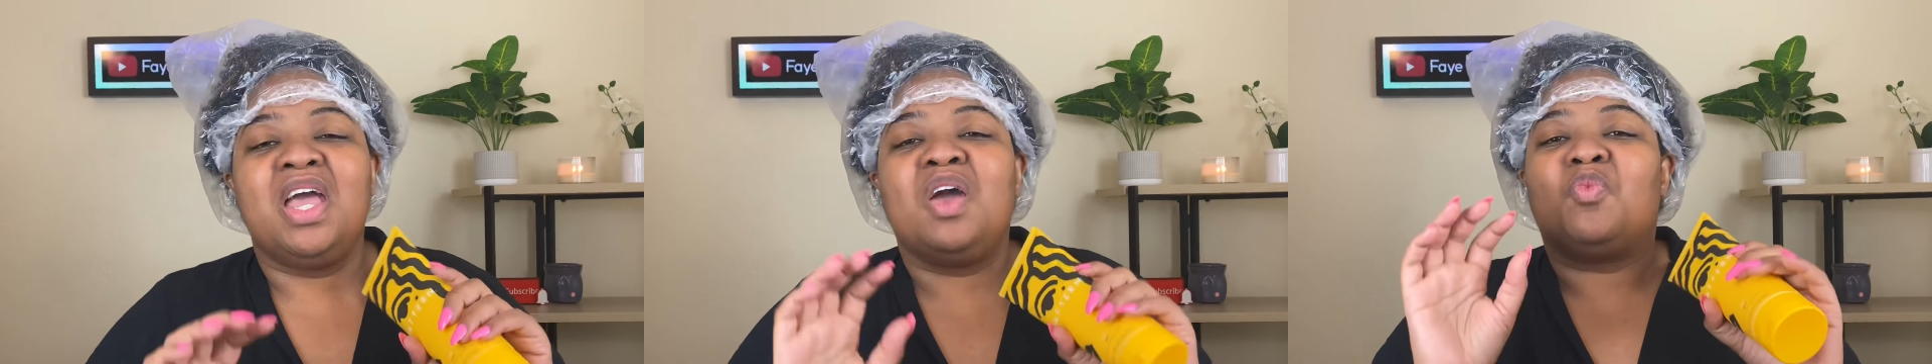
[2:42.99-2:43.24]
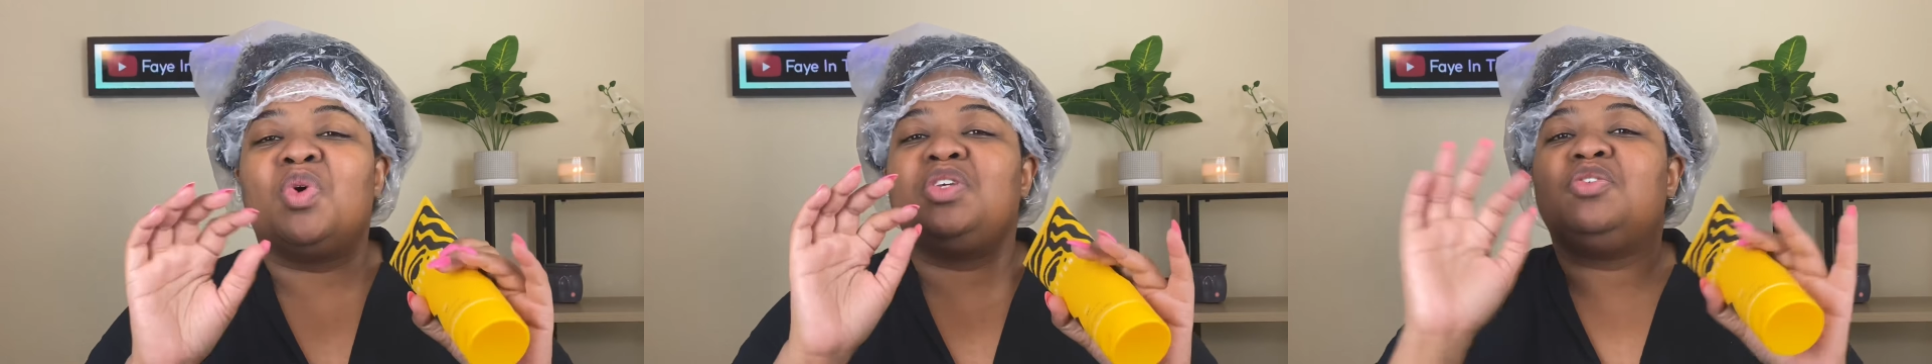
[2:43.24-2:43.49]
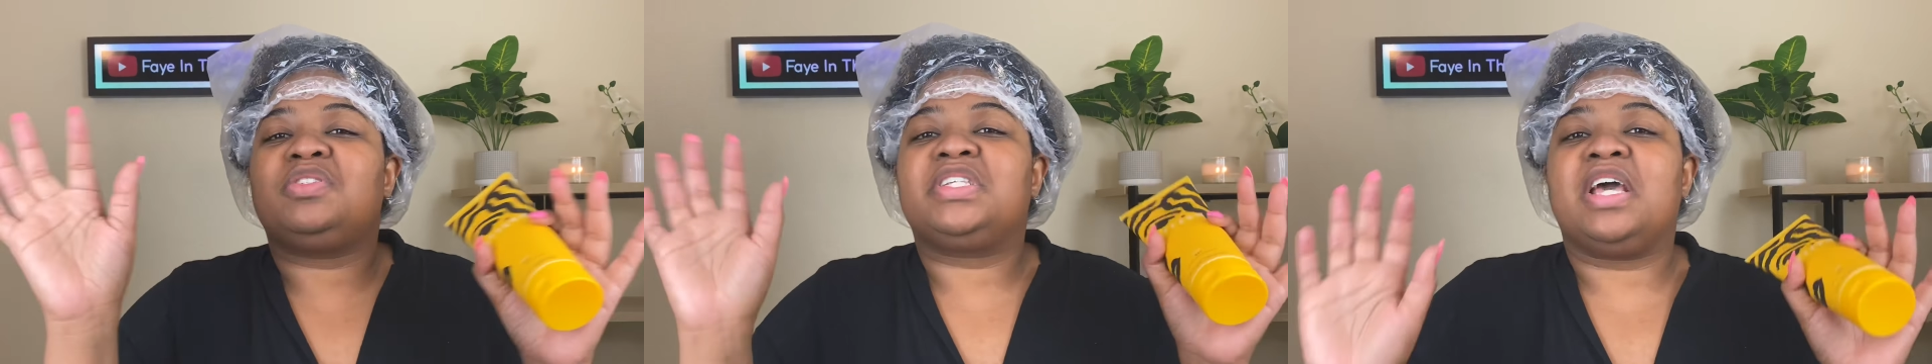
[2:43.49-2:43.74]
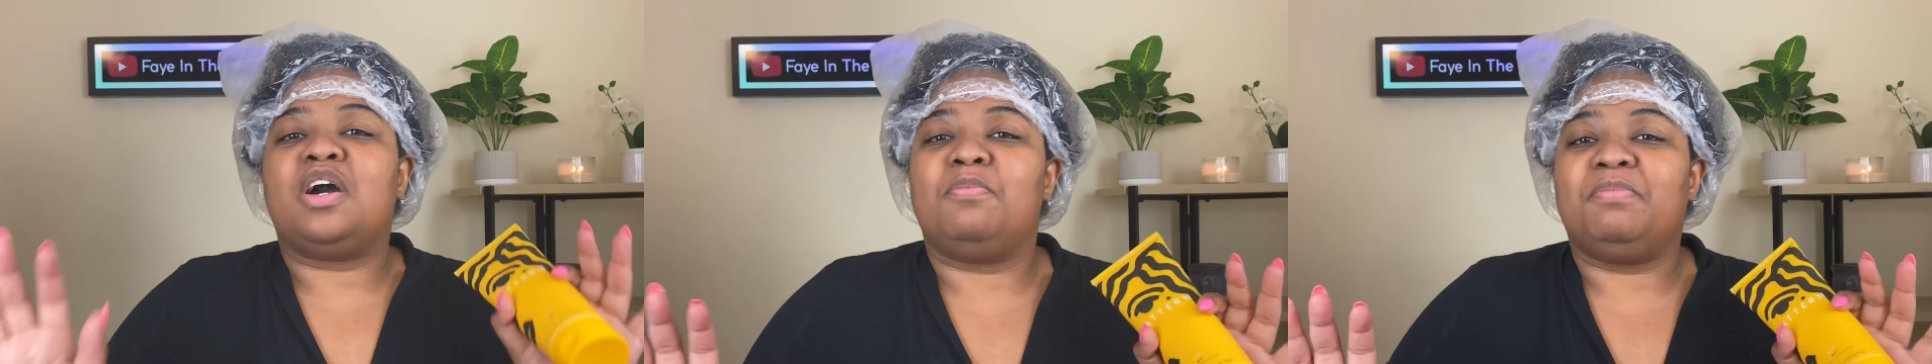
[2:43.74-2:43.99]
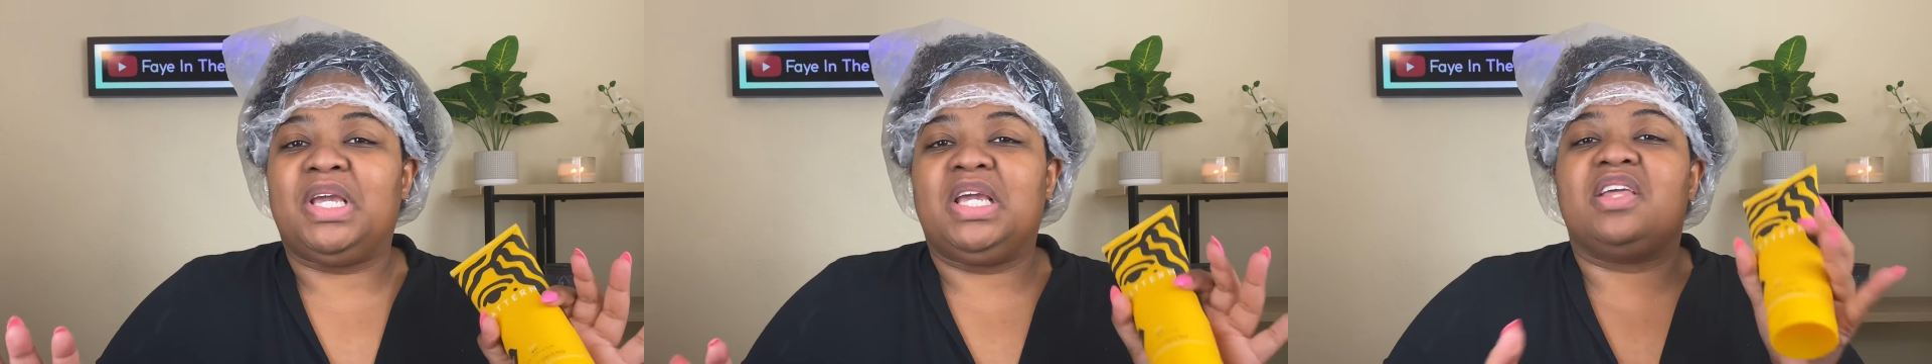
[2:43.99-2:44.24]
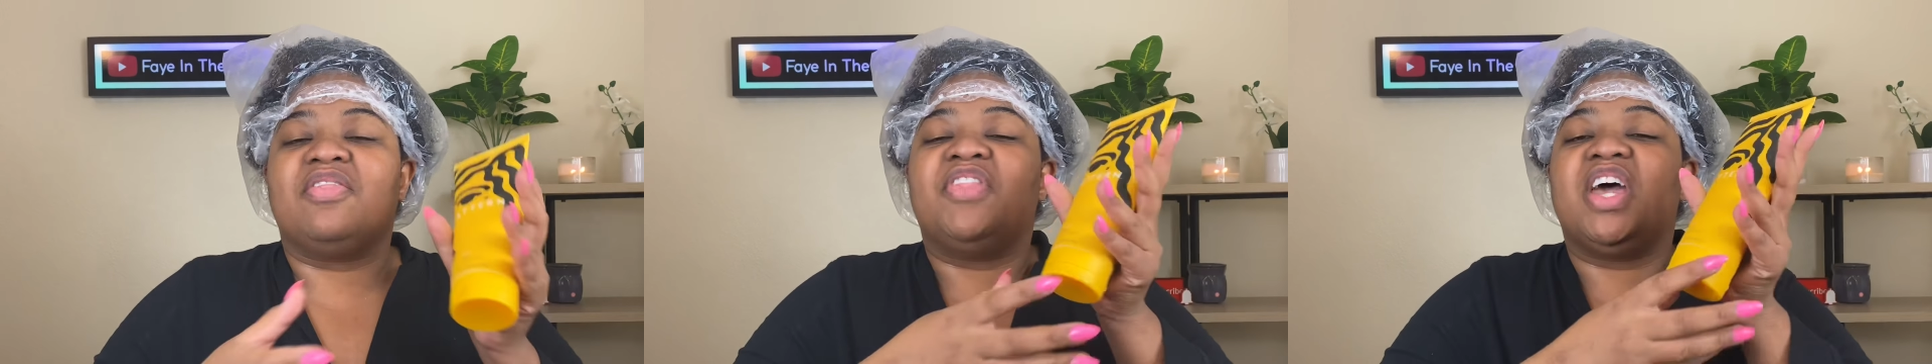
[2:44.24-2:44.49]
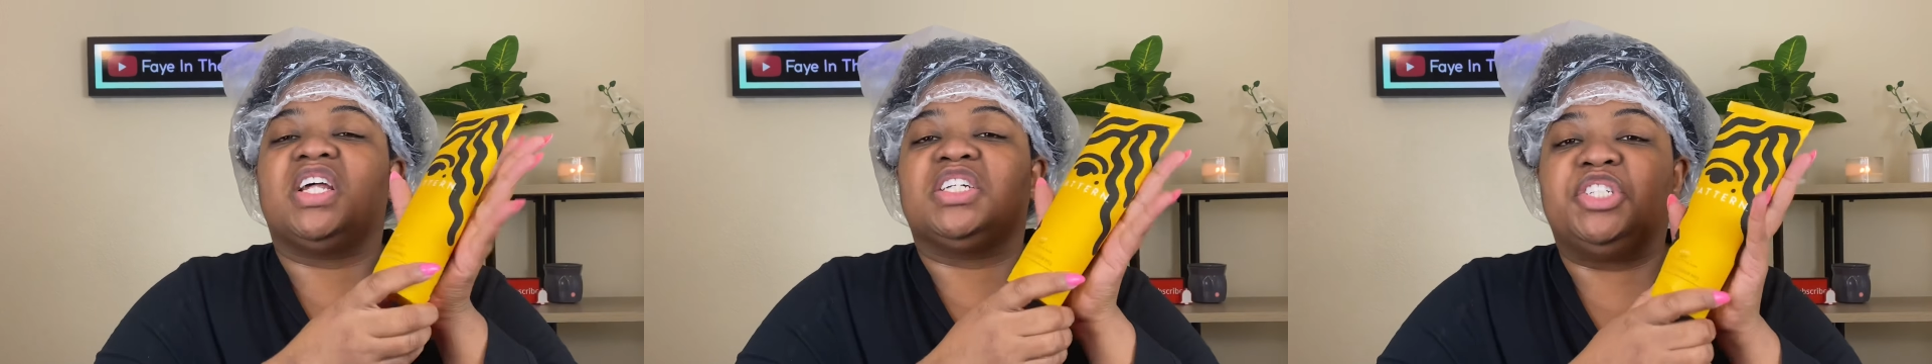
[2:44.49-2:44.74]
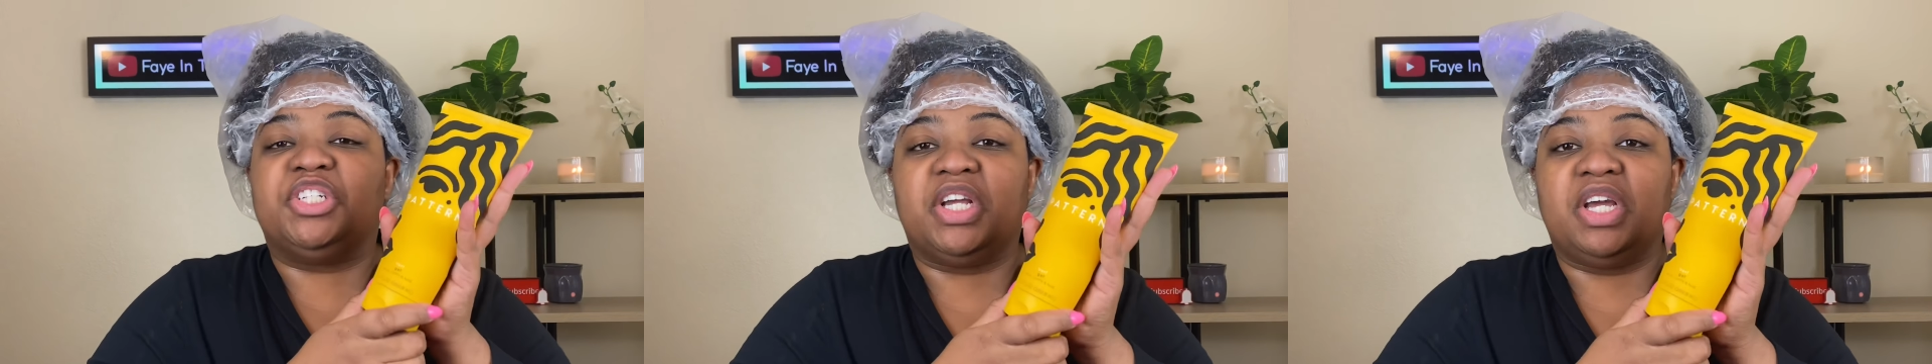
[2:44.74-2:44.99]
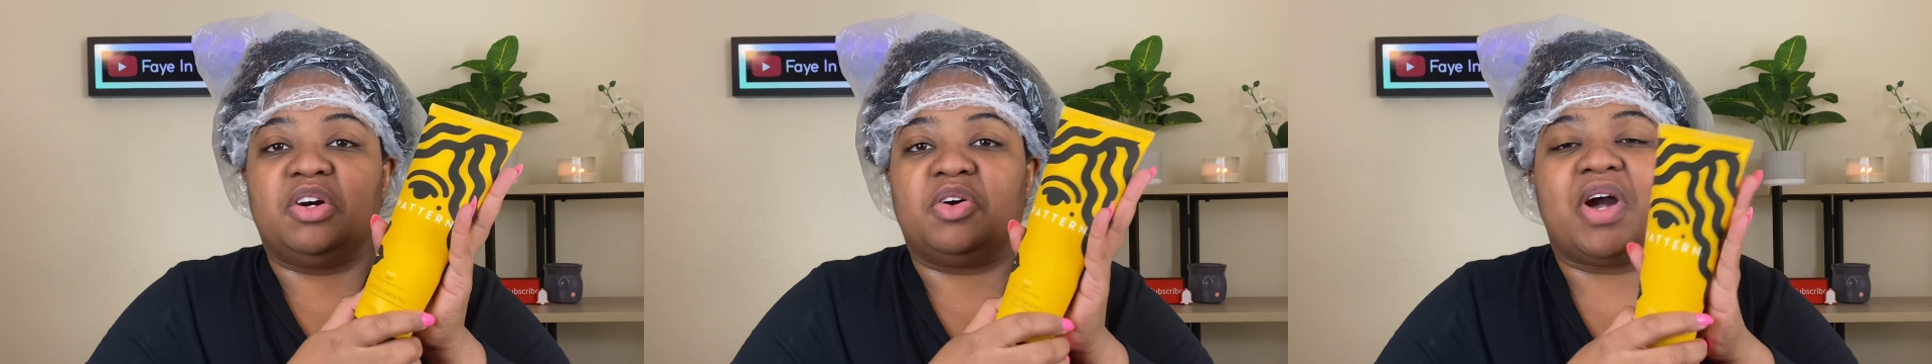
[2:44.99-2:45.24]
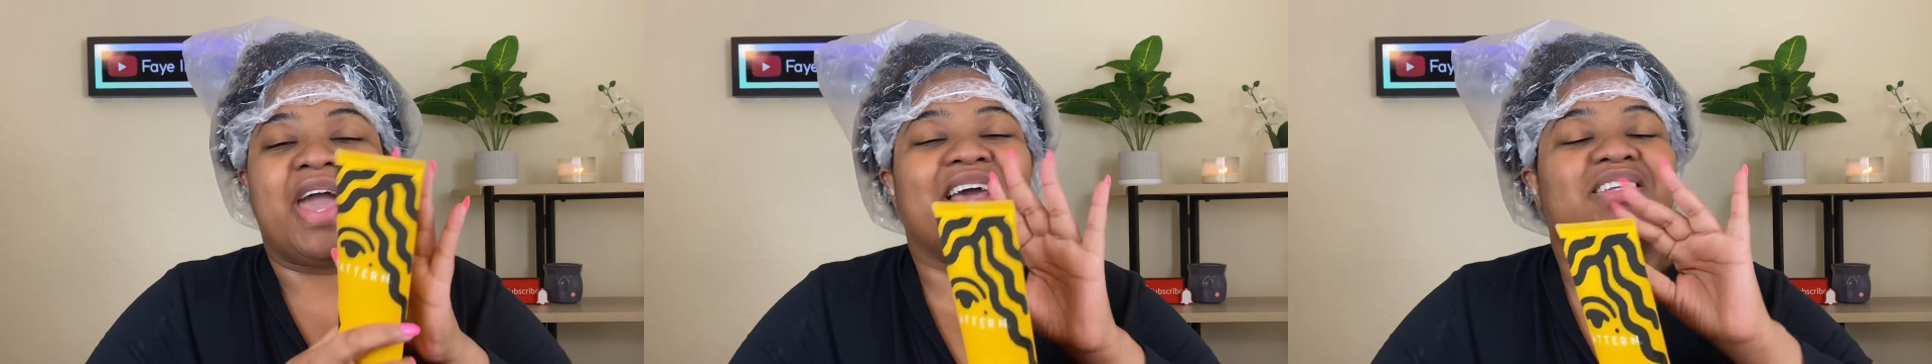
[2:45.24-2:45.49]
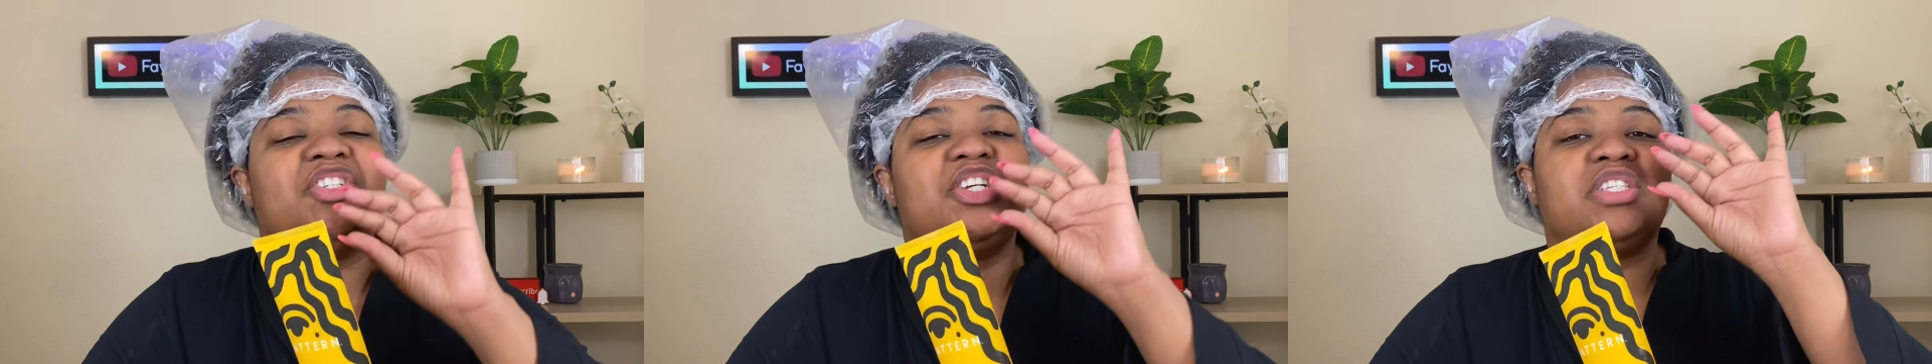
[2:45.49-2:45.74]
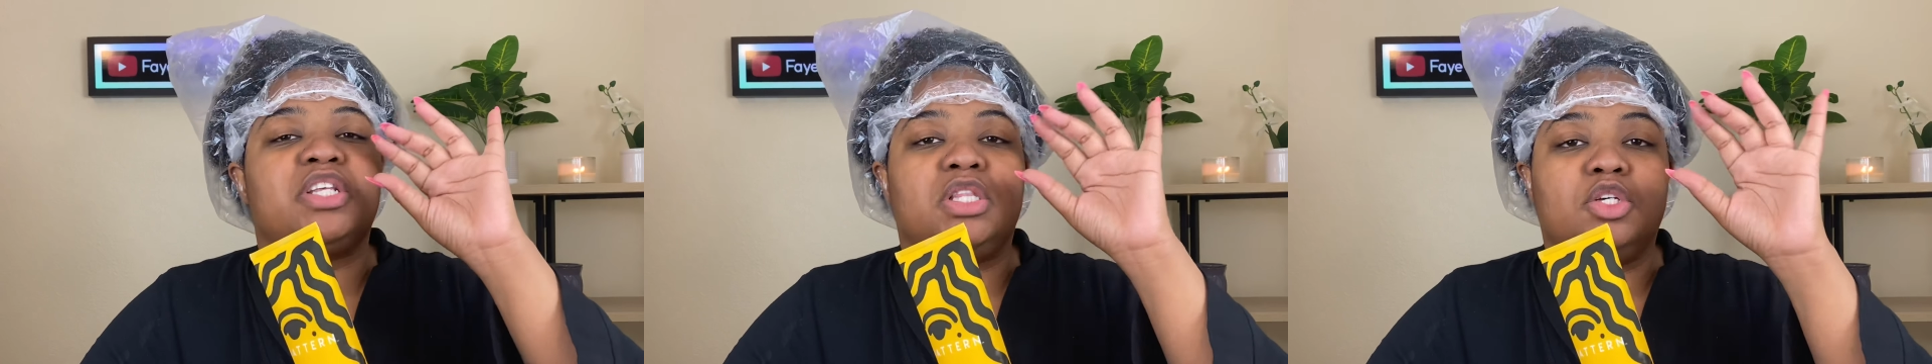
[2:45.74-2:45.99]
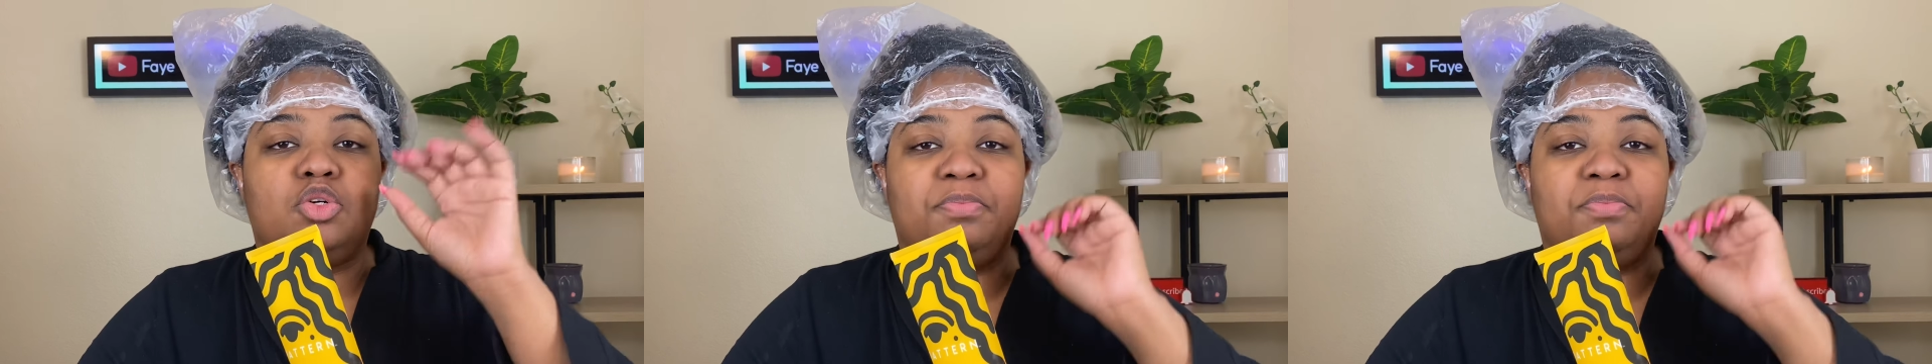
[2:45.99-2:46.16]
when you tell me that a gel has just a little